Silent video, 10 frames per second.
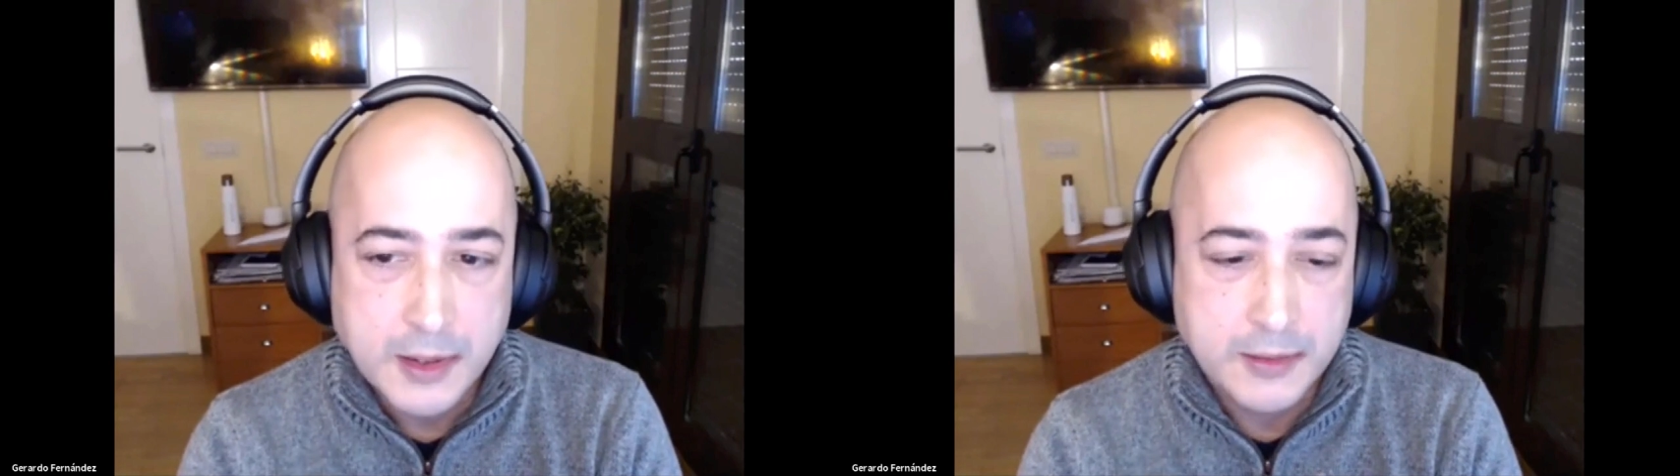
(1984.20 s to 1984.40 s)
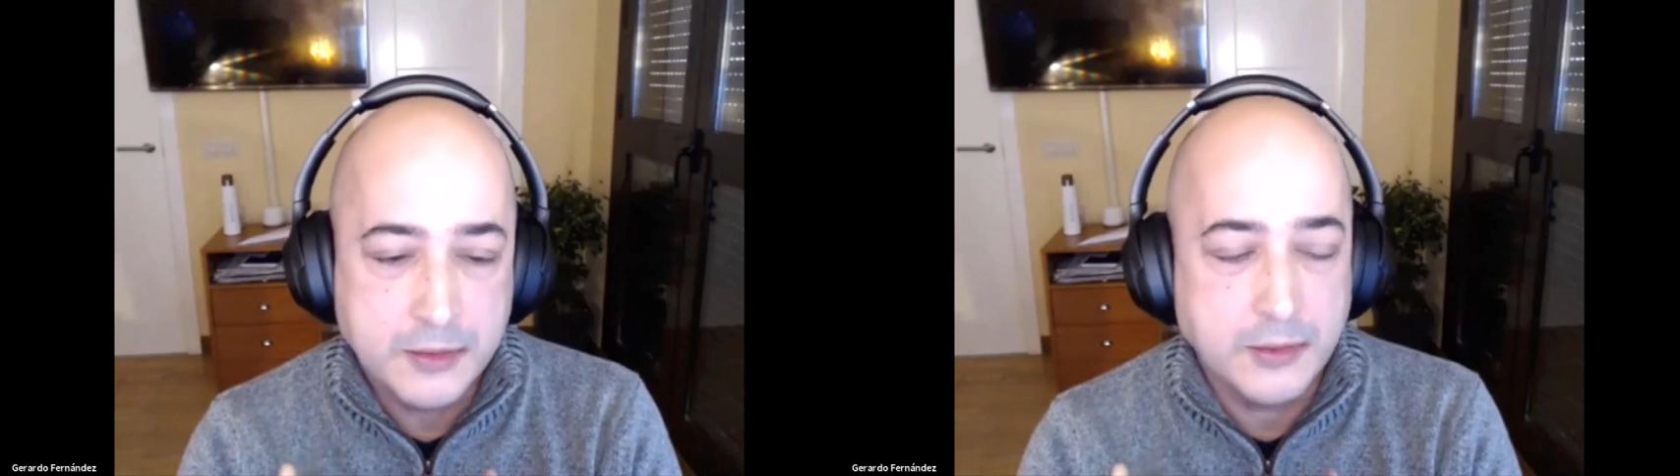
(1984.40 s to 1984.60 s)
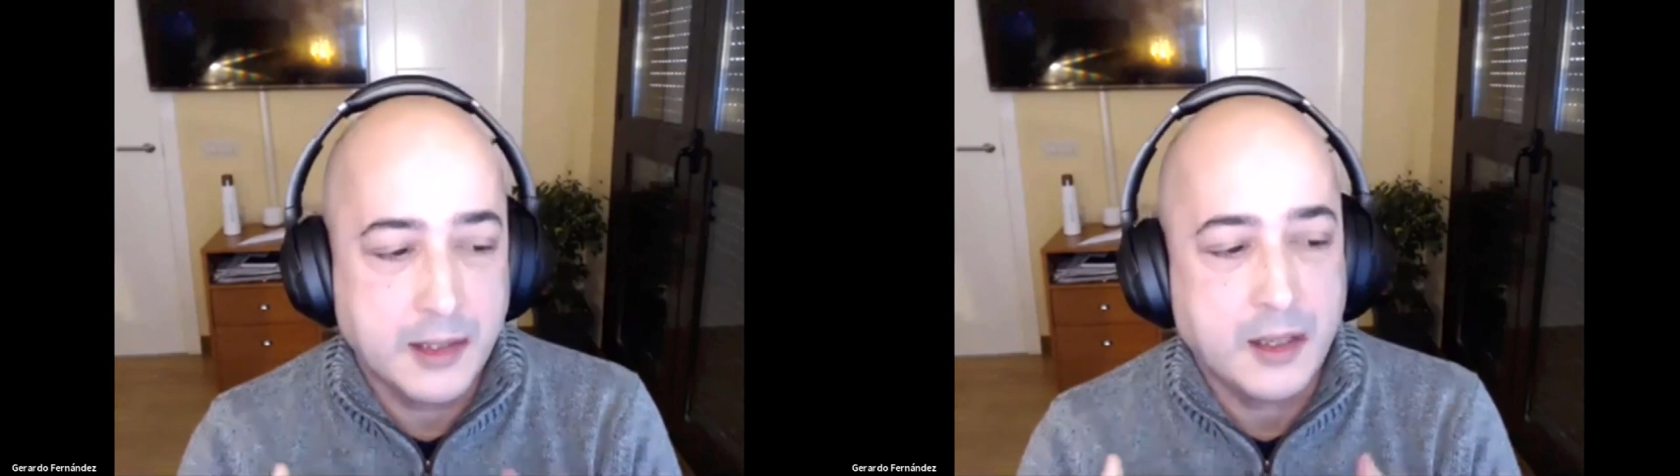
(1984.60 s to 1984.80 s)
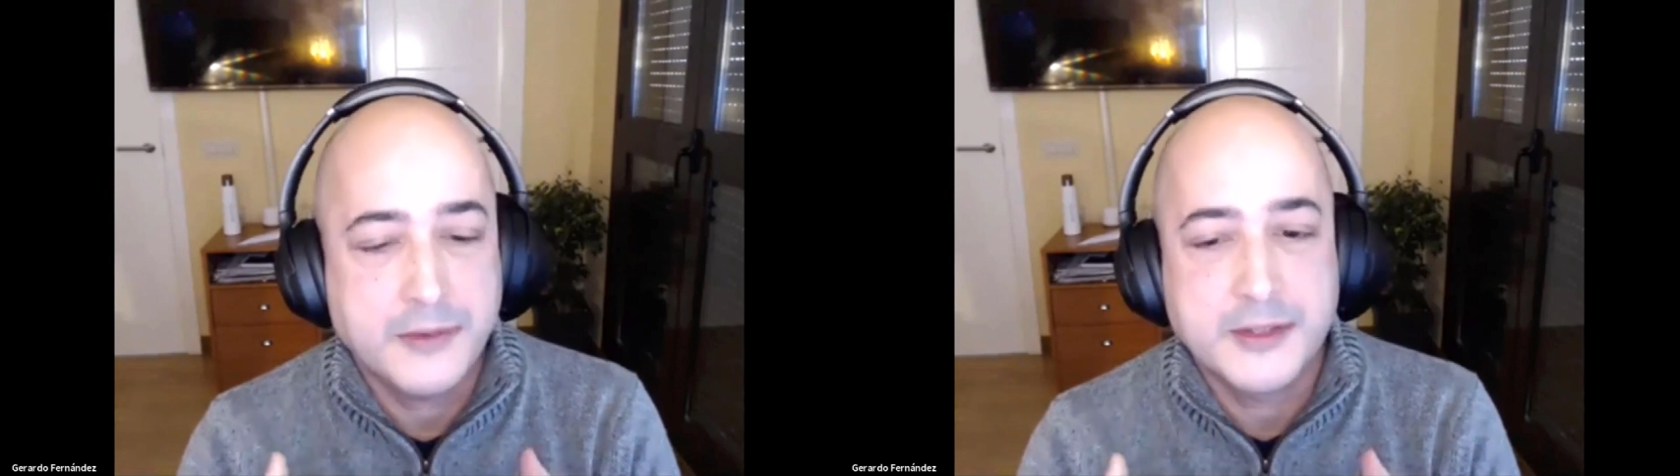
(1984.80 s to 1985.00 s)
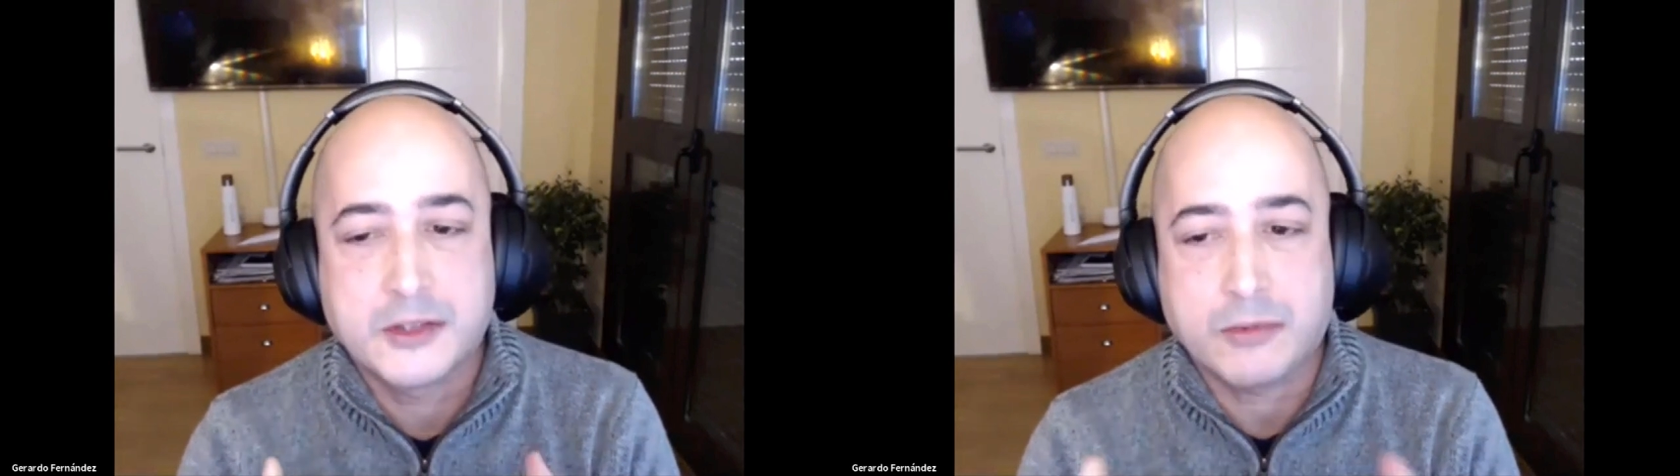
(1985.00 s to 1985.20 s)
into
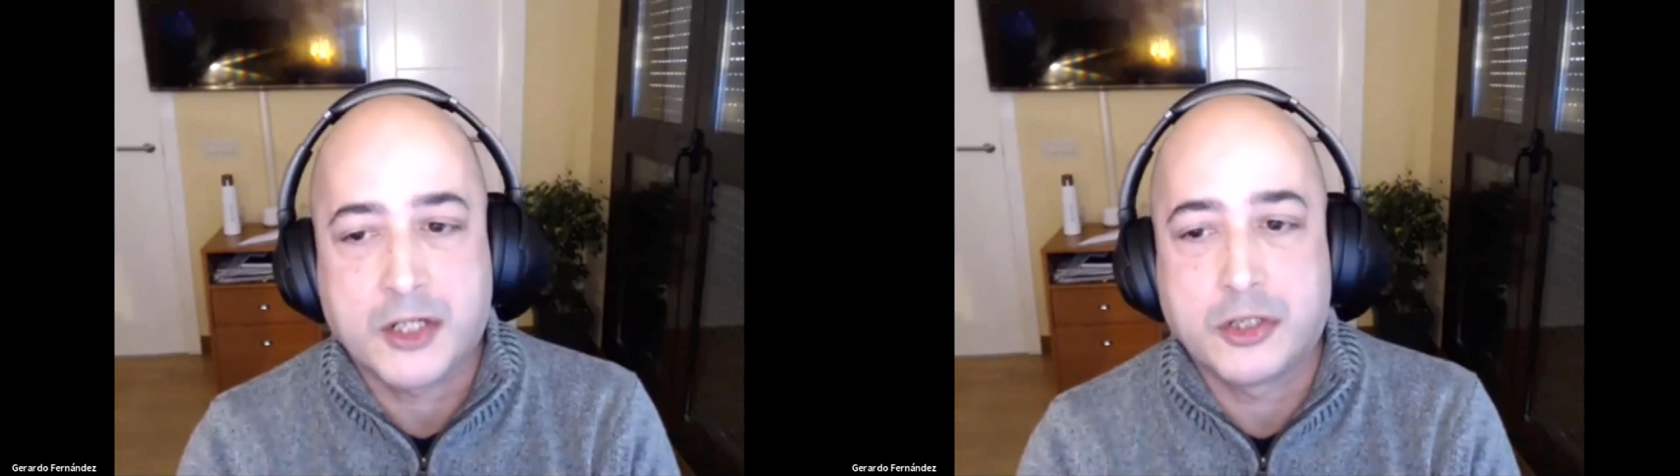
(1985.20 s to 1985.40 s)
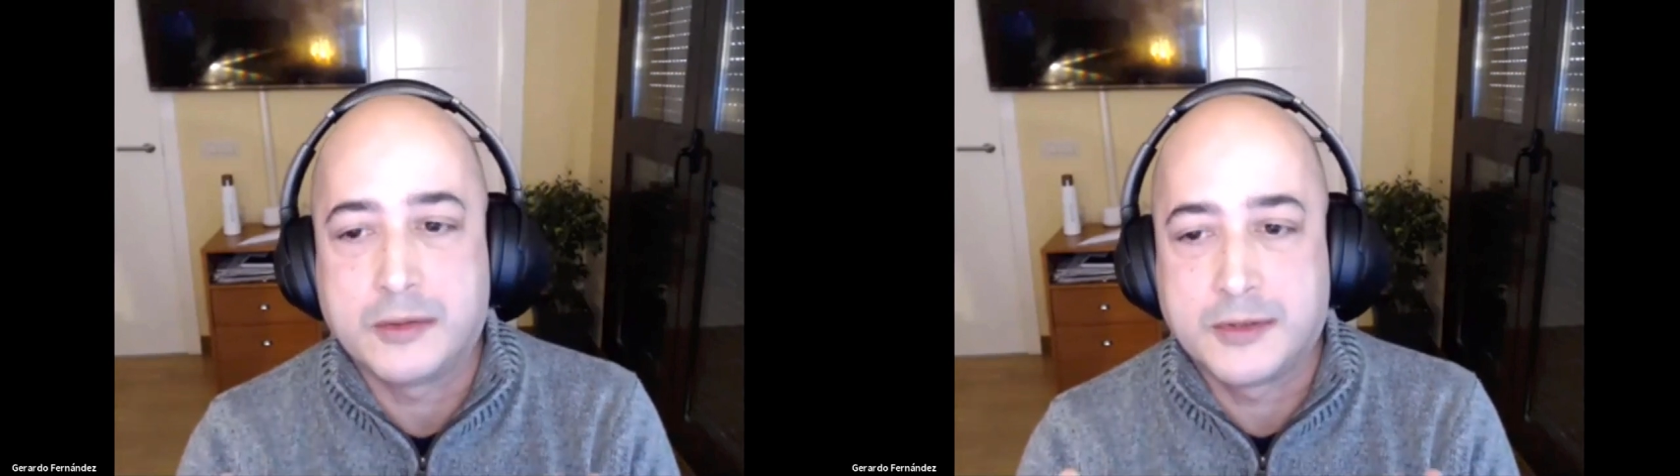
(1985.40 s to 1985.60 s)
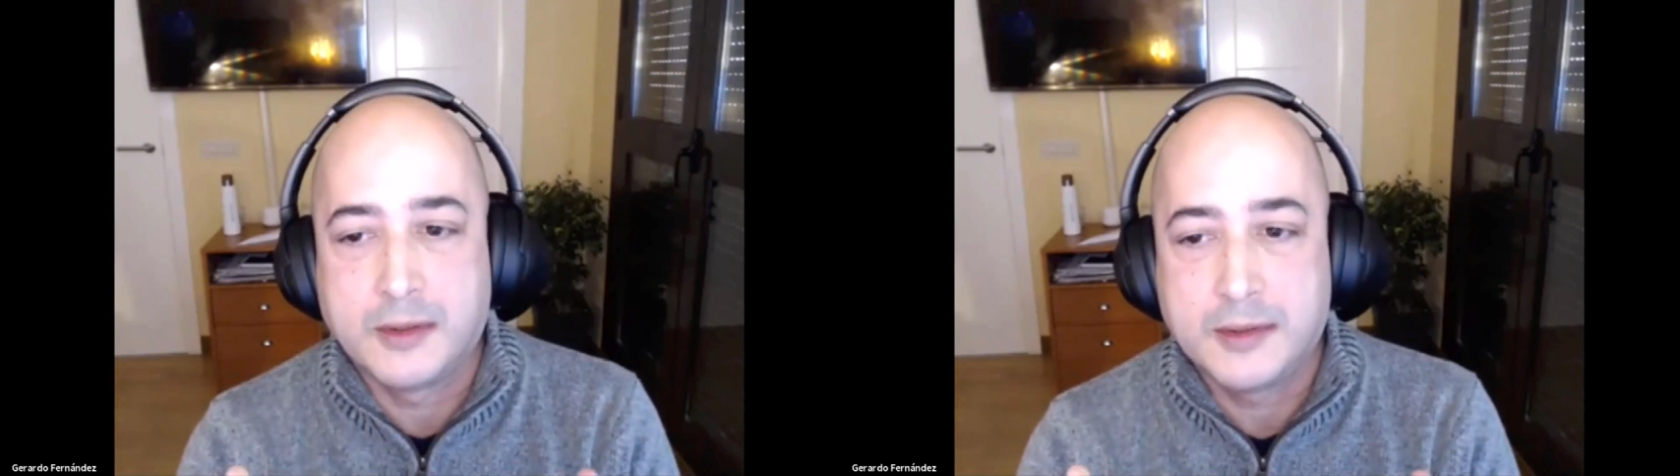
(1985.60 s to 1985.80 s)
another instructions,